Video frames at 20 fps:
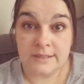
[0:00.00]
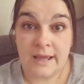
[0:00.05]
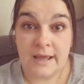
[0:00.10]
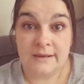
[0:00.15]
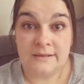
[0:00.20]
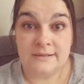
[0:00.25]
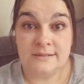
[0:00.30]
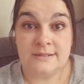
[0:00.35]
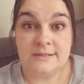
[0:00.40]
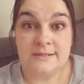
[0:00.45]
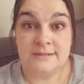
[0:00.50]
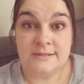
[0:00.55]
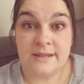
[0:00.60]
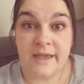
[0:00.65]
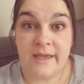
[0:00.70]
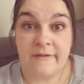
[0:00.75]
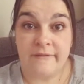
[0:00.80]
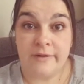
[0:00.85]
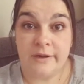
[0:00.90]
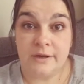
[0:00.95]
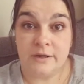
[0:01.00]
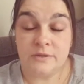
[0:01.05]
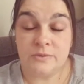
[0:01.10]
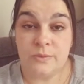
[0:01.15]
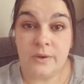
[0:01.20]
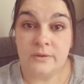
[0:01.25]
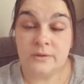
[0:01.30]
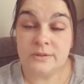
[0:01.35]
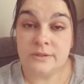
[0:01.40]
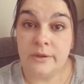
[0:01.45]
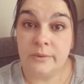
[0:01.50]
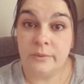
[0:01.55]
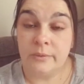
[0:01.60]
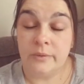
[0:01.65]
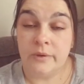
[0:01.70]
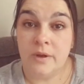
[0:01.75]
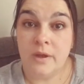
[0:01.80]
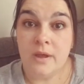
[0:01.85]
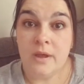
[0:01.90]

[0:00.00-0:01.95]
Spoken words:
had a cesarian as well, so